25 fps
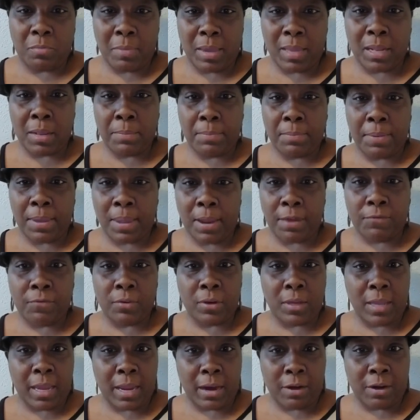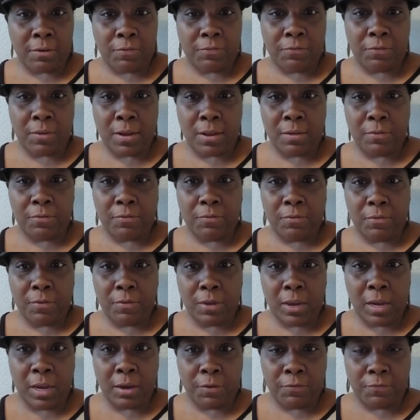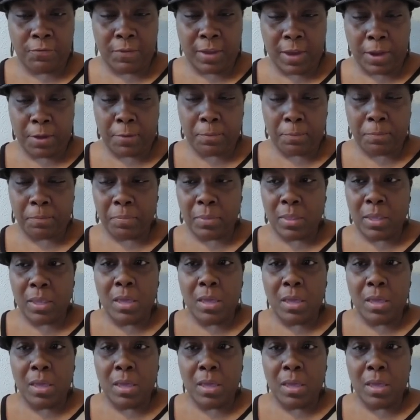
you're mainly paying for the airfare.